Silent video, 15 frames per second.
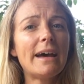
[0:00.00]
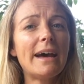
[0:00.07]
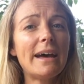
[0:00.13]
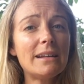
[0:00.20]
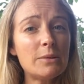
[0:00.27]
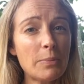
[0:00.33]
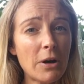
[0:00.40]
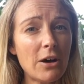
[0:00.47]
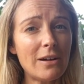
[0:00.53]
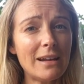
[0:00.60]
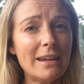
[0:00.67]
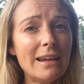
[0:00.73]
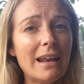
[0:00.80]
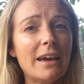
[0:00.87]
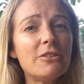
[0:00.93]
and
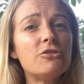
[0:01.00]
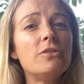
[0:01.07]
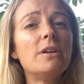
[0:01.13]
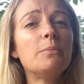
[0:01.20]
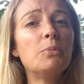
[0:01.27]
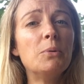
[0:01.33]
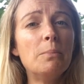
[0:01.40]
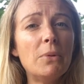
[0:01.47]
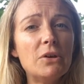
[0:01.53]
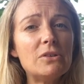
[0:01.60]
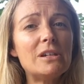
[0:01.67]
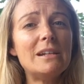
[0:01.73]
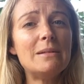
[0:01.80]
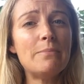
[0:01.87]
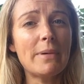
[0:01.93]
partly electric, but
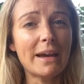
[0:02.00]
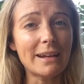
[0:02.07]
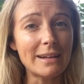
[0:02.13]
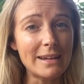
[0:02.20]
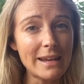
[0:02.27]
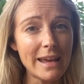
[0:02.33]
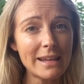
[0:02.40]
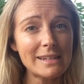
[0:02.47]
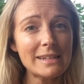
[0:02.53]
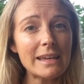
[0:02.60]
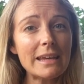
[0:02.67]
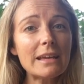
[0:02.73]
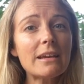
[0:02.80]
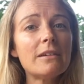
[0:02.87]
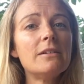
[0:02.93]
mostly
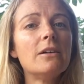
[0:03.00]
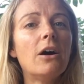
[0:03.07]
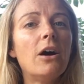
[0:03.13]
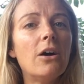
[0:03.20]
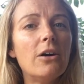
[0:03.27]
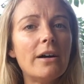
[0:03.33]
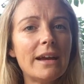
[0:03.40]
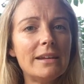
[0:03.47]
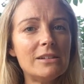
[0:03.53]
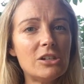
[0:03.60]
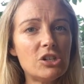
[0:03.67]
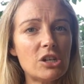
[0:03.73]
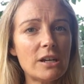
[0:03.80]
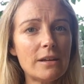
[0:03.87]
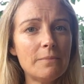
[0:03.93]
magnetic heart
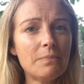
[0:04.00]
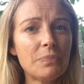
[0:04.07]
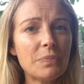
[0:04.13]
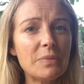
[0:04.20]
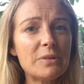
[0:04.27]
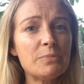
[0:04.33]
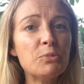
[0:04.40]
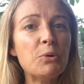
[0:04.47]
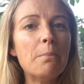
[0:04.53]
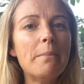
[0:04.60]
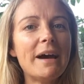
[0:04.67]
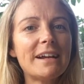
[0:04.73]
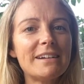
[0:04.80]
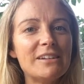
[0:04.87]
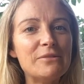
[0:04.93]
energy. It's more
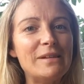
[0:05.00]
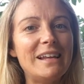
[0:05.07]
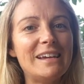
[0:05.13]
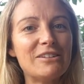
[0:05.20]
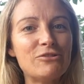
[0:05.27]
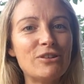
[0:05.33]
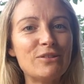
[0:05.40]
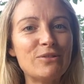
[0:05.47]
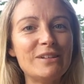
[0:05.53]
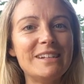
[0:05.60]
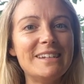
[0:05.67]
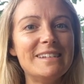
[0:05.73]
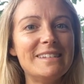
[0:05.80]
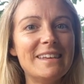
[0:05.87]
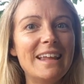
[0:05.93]
magnoelectric than
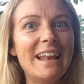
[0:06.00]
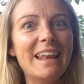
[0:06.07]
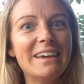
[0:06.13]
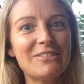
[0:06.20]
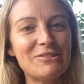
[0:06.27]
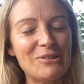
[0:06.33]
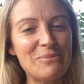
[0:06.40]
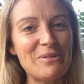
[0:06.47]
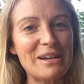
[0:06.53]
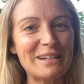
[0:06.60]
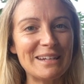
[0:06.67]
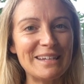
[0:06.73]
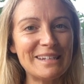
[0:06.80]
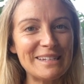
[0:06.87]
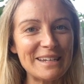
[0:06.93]
it is
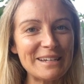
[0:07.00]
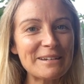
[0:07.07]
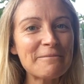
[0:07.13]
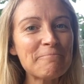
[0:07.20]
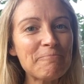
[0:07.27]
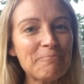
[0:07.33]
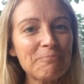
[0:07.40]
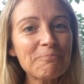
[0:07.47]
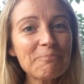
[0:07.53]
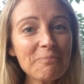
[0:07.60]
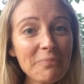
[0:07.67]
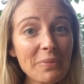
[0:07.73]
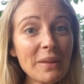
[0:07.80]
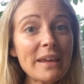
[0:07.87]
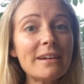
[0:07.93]
electromagnetic.
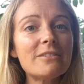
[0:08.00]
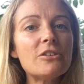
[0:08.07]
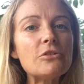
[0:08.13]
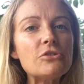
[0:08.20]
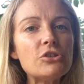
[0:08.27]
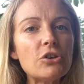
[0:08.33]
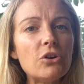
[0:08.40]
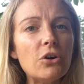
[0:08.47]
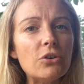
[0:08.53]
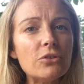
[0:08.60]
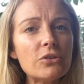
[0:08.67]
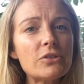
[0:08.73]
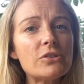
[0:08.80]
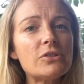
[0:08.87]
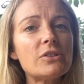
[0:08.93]
And our
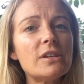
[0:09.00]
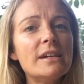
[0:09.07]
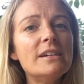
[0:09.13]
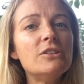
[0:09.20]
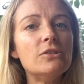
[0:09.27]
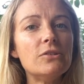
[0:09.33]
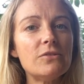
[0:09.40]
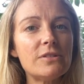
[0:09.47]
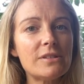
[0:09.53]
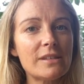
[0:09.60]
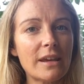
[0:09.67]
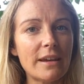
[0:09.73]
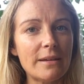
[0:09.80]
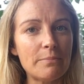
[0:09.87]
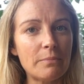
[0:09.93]
dogs do the
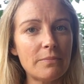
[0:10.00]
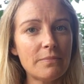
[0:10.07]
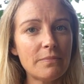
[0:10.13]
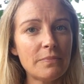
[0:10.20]
same.